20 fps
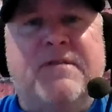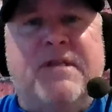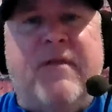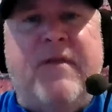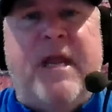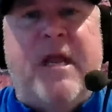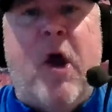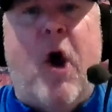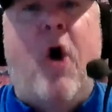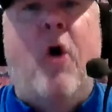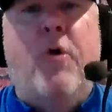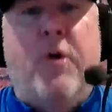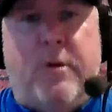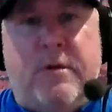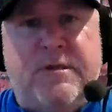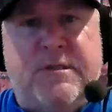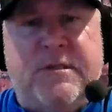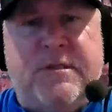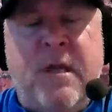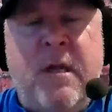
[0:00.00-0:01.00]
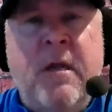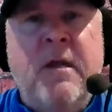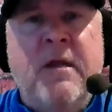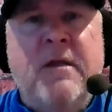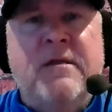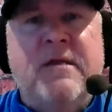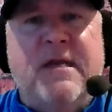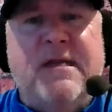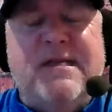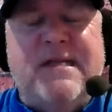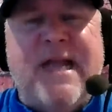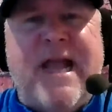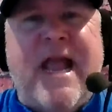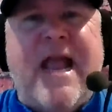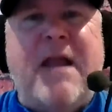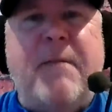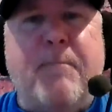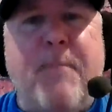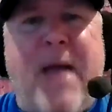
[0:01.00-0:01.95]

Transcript: and the owners to take